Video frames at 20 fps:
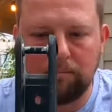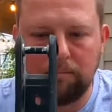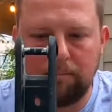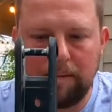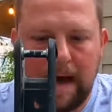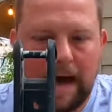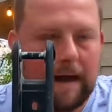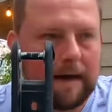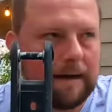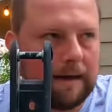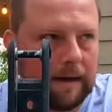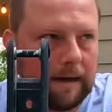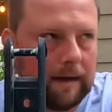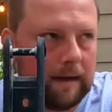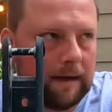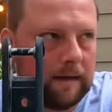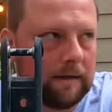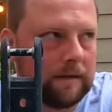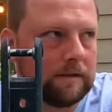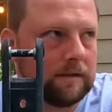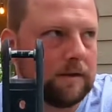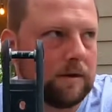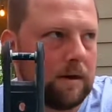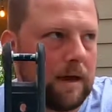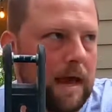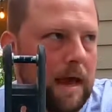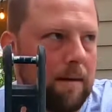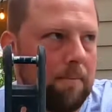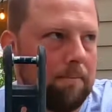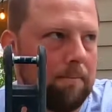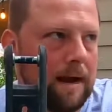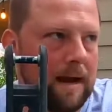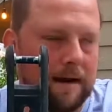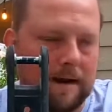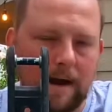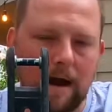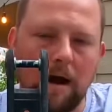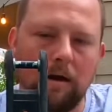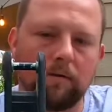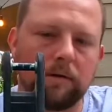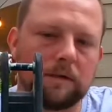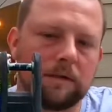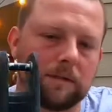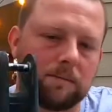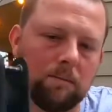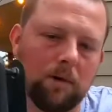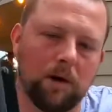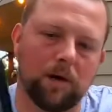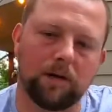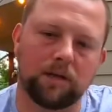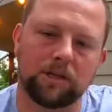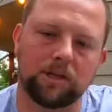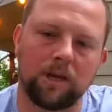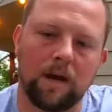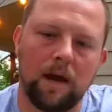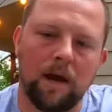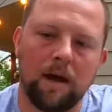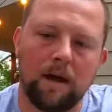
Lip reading: bad knees, you can't bend down as much,